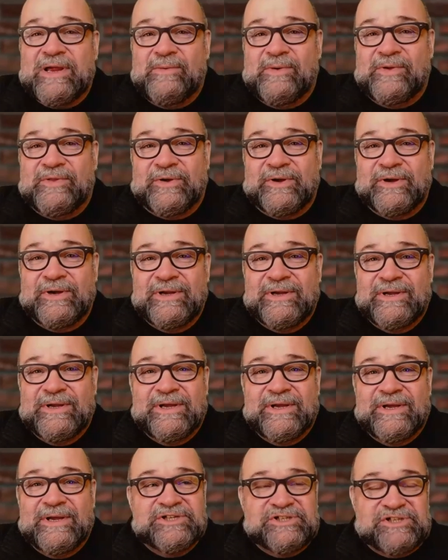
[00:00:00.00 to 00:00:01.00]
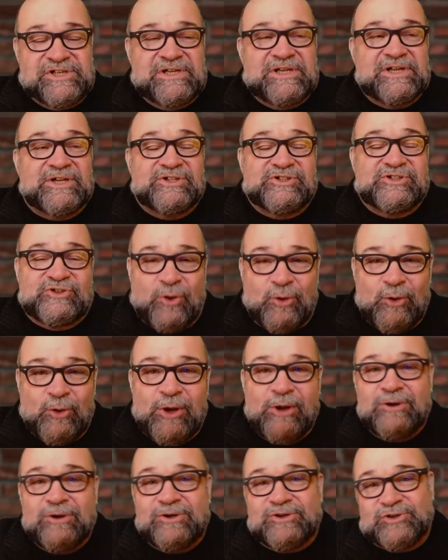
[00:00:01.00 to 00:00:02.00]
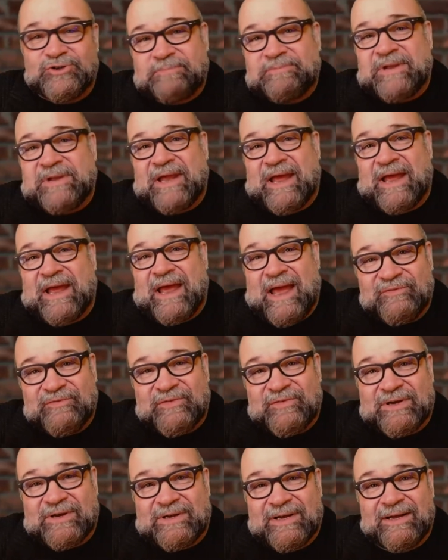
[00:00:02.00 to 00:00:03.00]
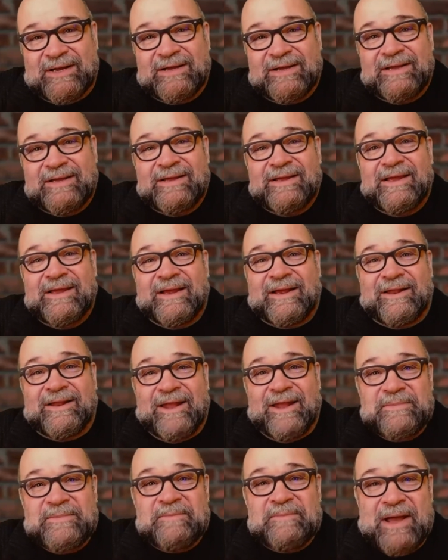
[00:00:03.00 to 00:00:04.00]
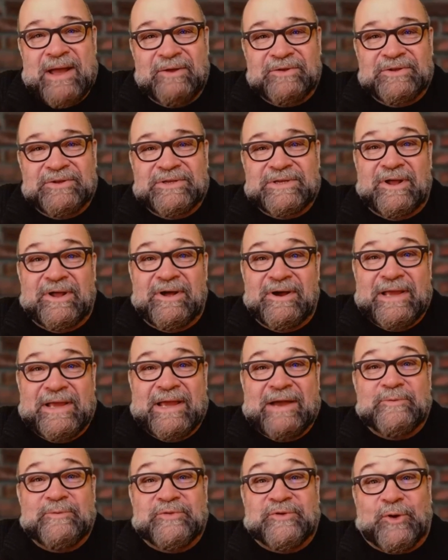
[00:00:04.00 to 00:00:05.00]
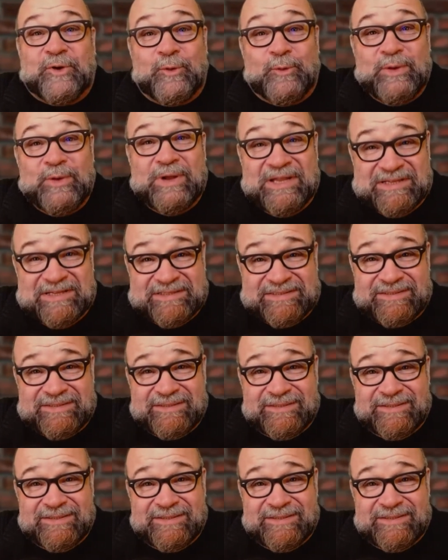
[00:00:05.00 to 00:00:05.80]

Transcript: with her, she did a solo trip to Africa, climbed a mountain, and hung out with gorillas.